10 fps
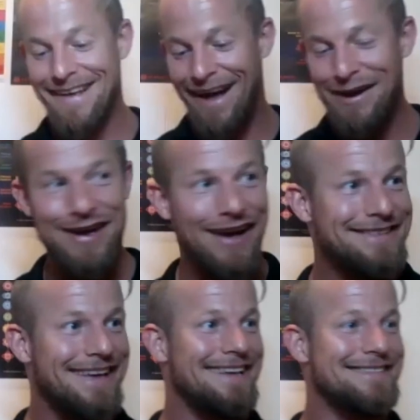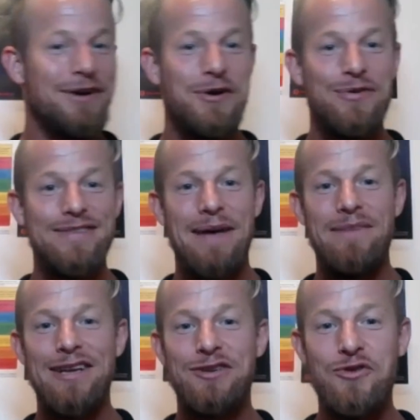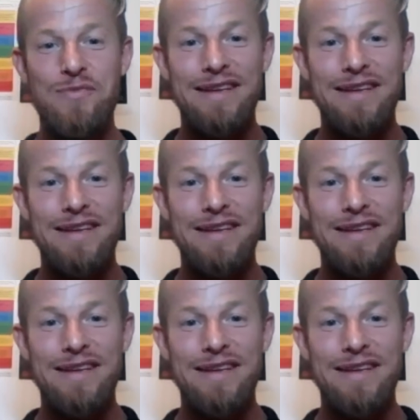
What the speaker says: I say it's not always happening to me,